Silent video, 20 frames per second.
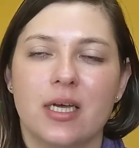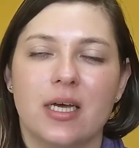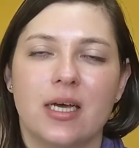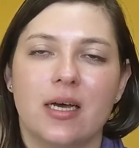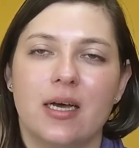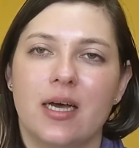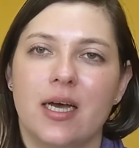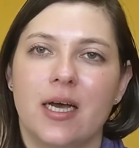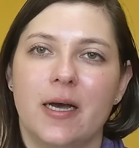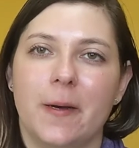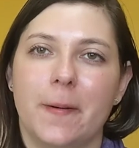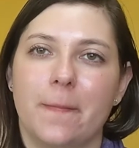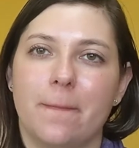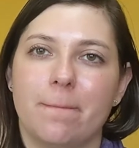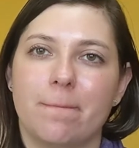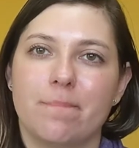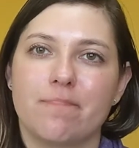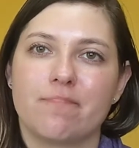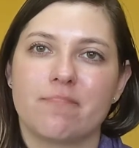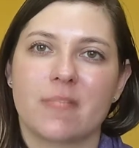
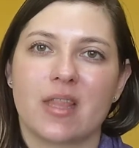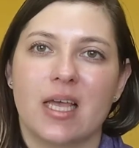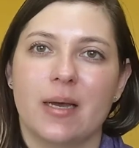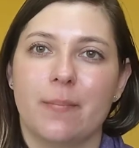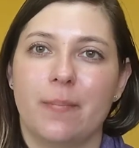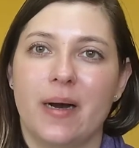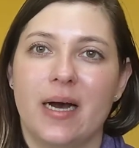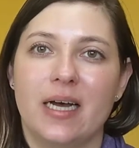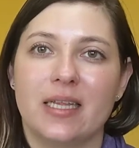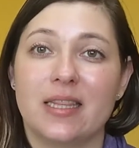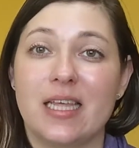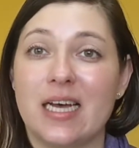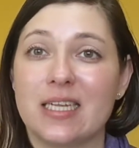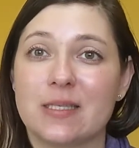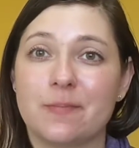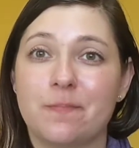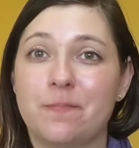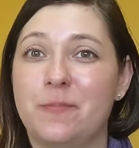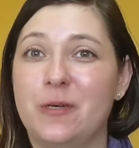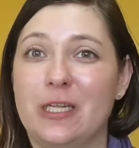but that's
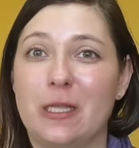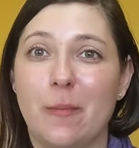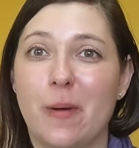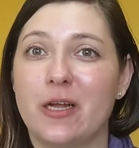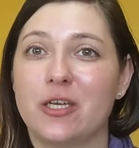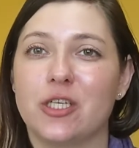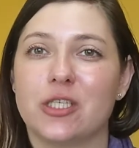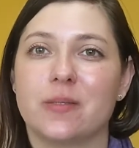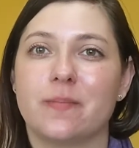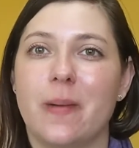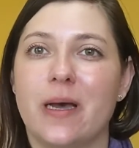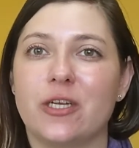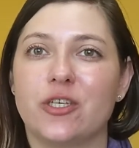pretty much as